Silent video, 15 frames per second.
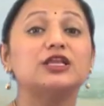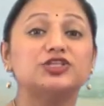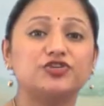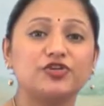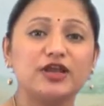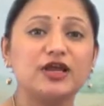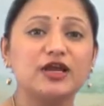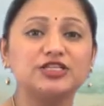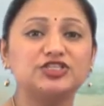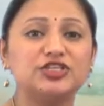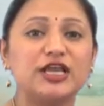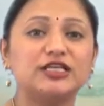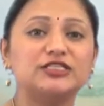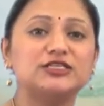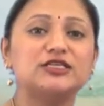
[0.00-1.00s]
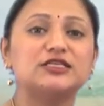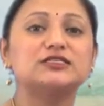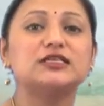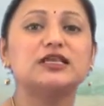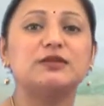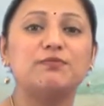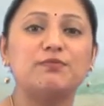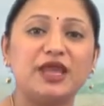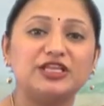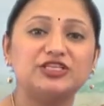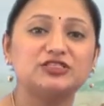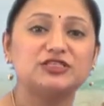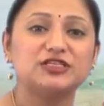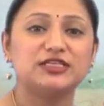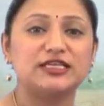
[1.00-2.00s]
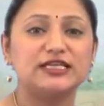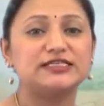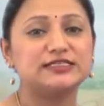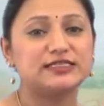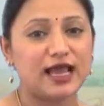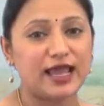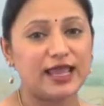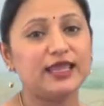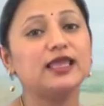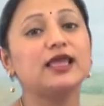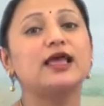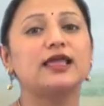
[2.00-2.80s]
triggered changes in major cities like